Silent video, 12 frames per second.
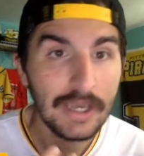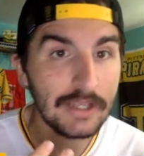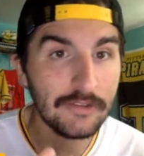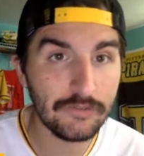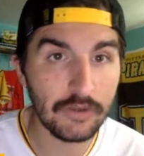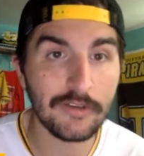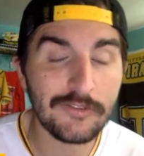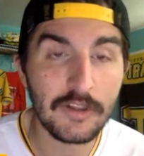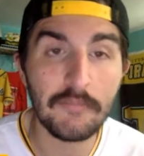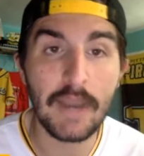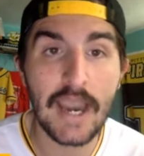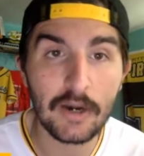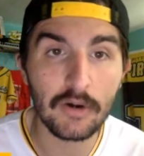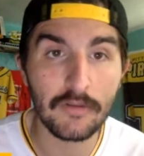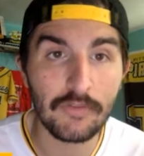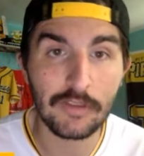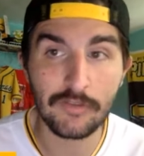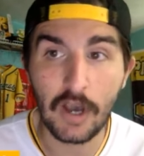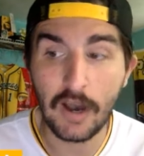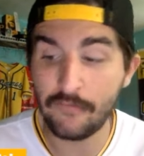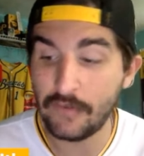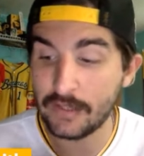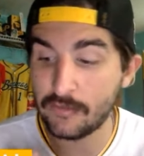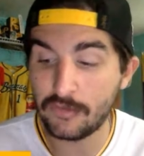It's just a matter of this
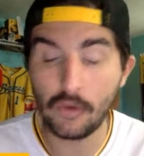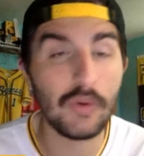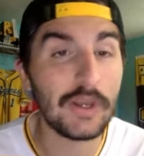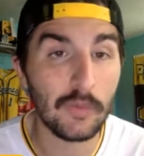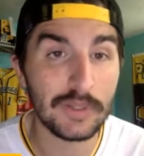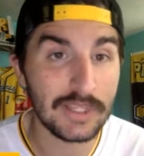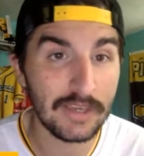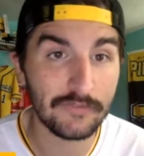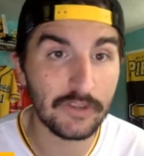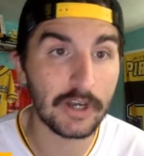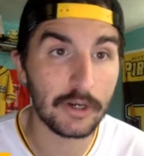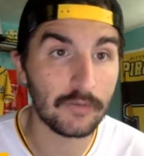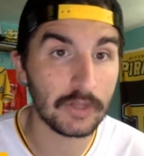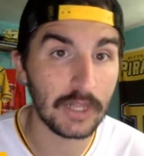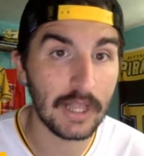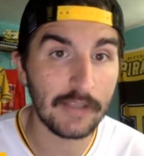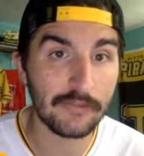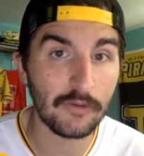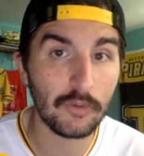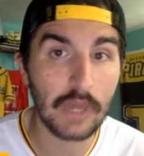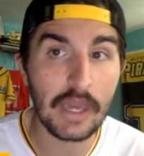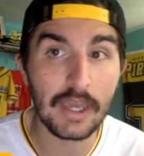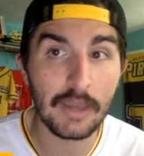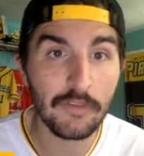offense doing what they've done over the last 2
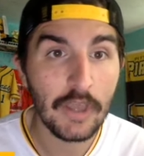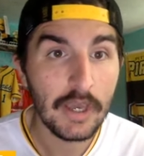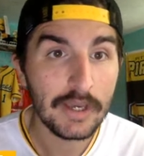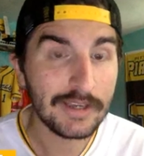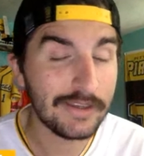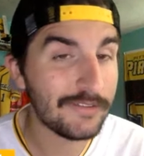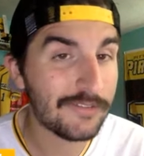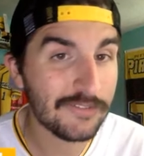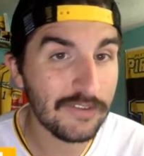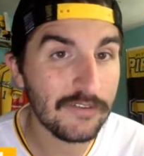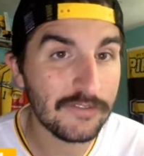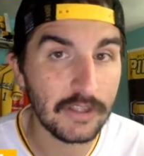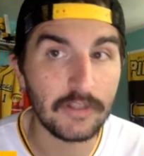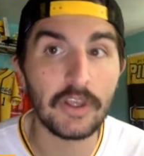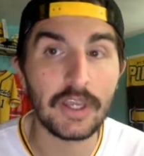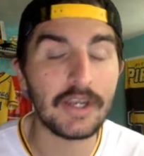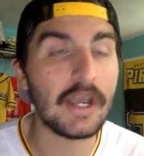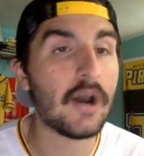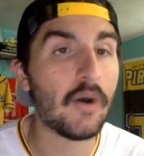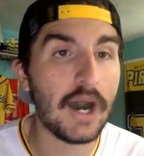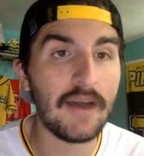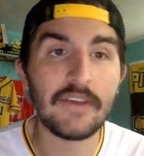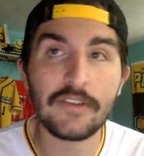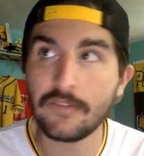games consistently. Now,
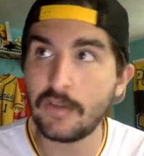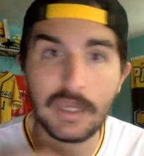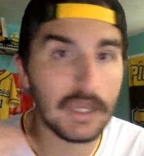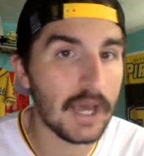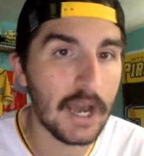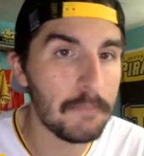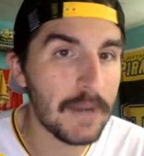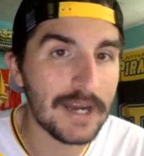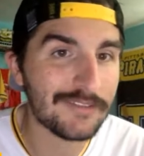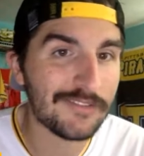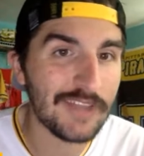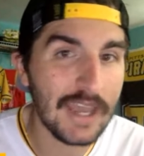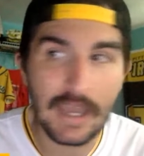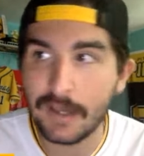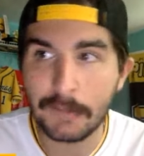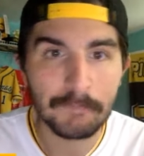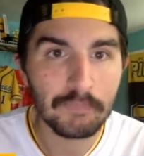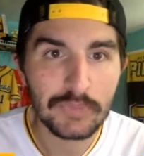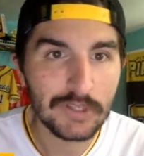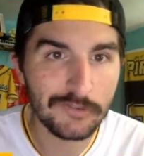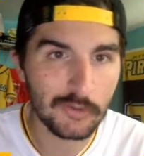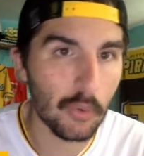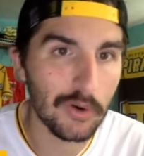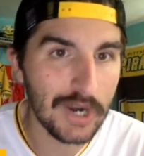obviously, I'm not saying
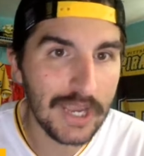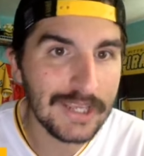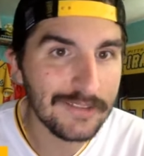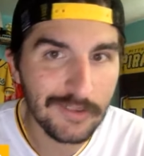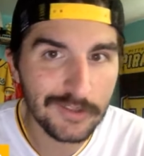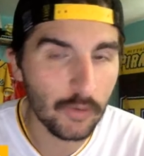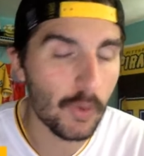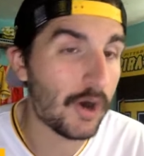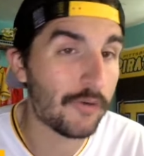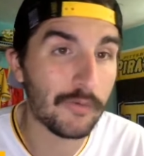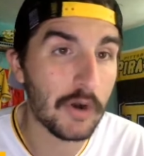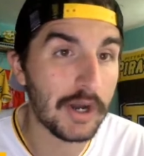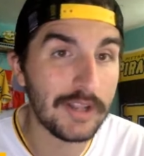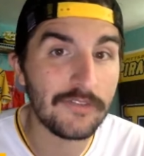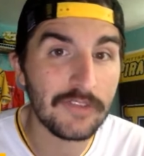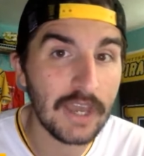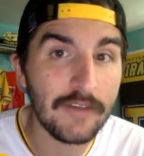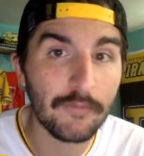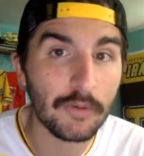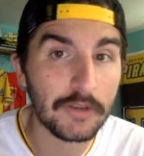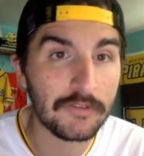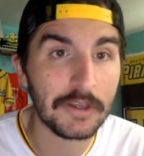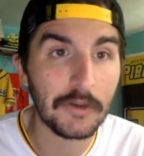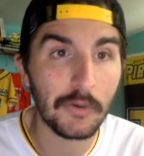score 8-12 runs every
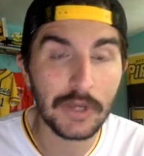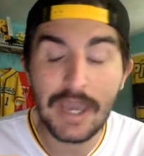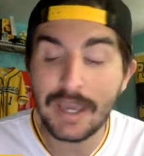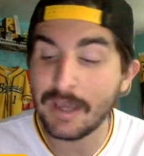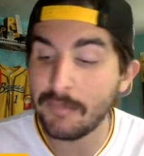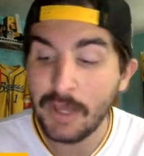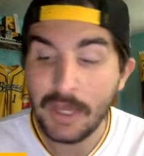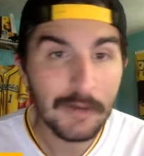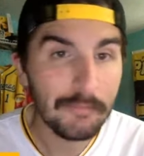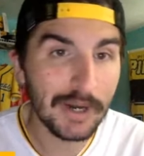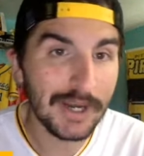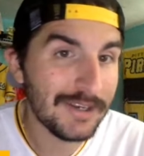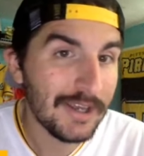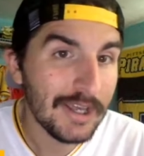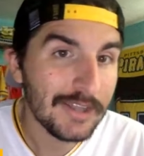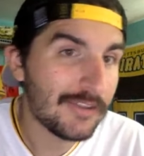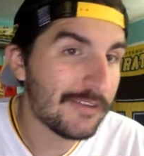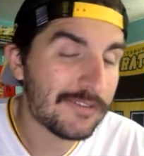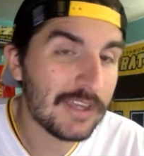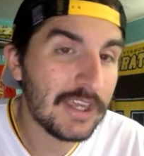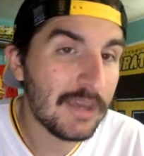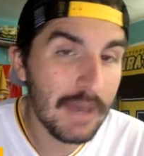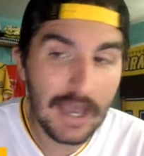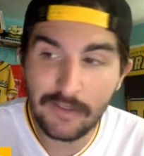single game, but this
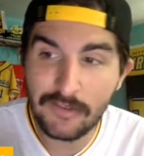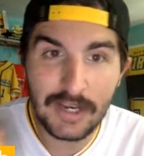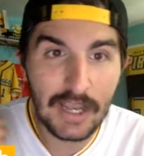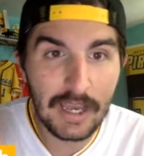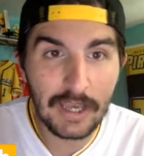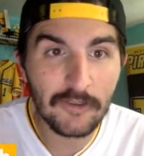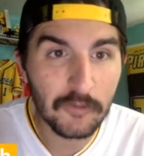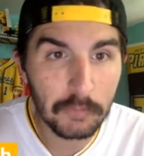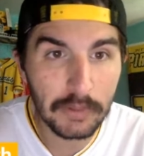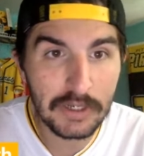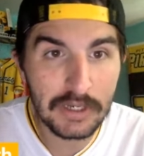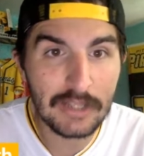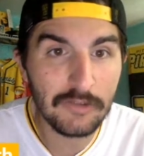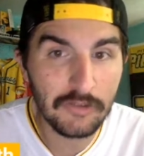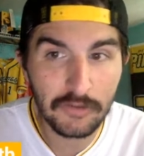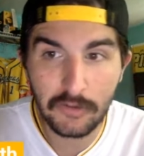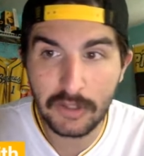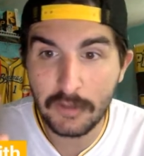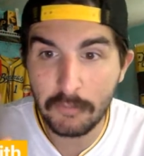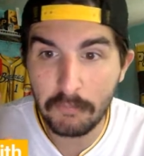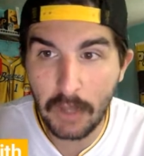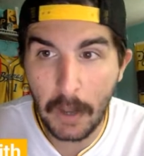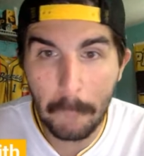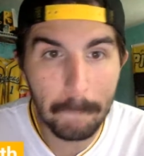team has an exponentially
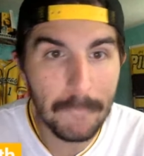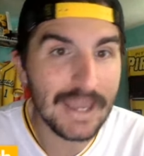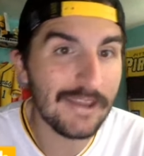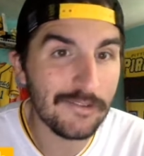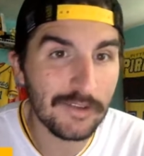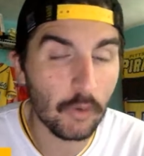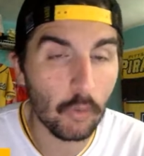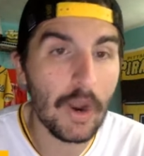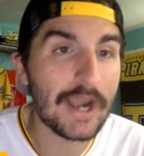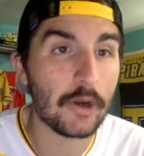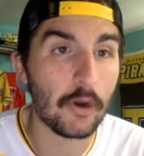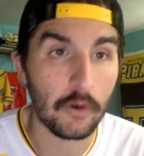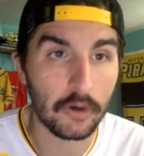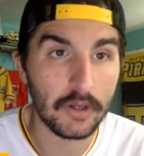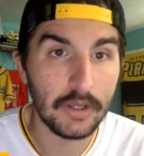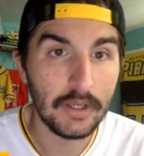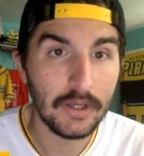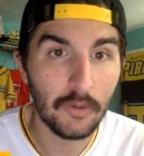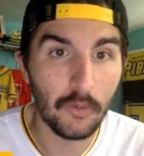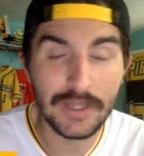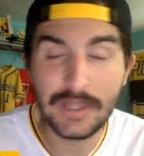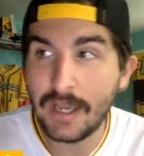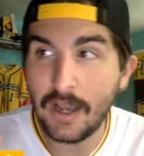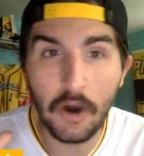amazing record
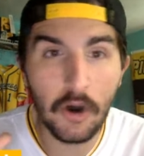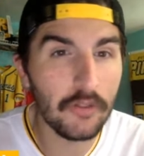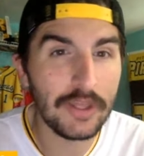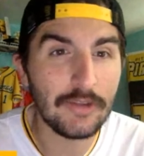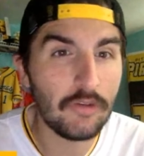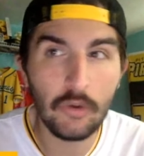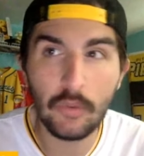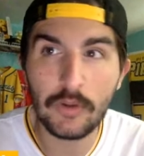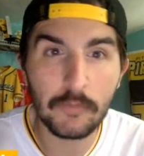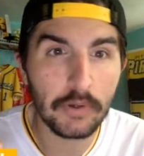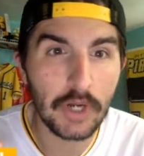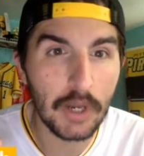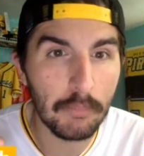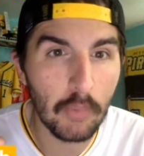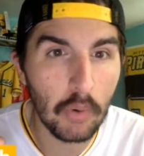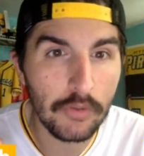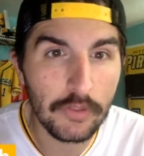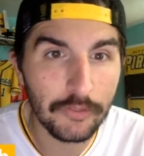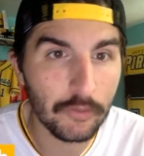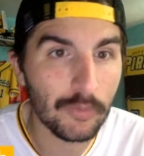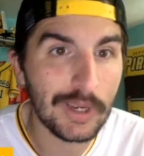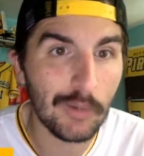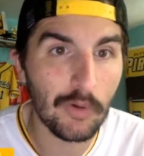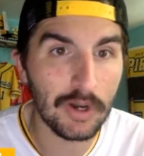when all they do is put up more than
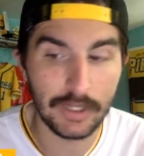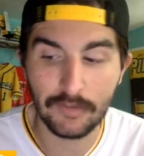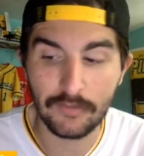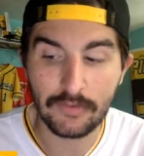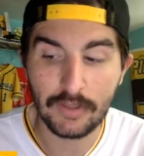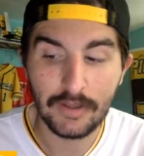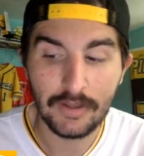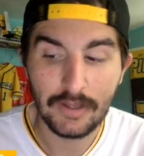3 runs.